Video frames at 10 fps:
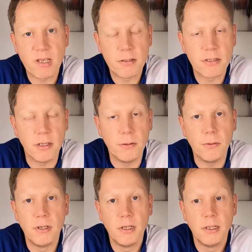So
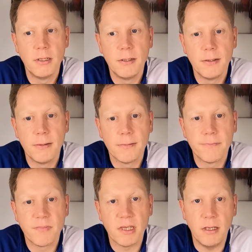
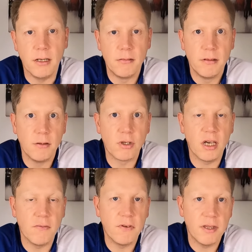yeah, look
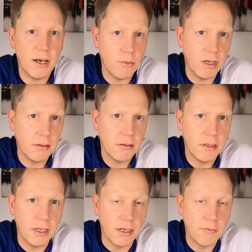out for that one
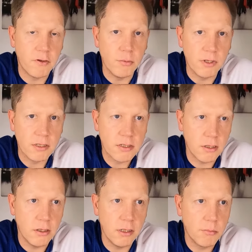in a few weeks'
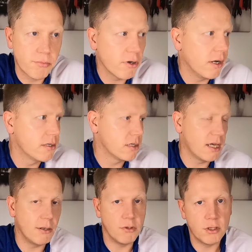time. Prior to
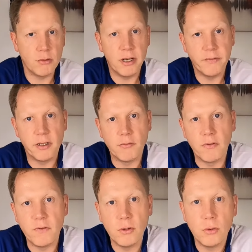that, we do have a
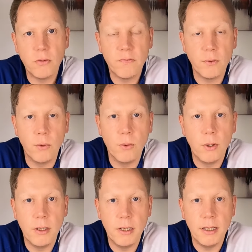review
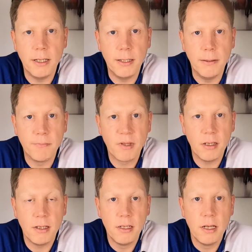for a
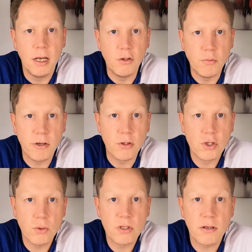new pair of
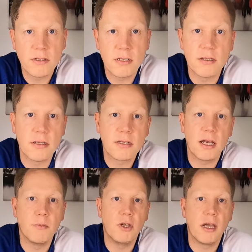shorts that I tested, the
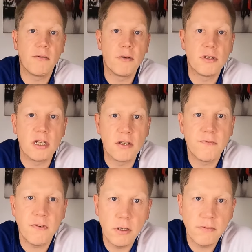Salomon AeroSense
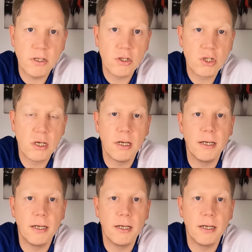5-inch.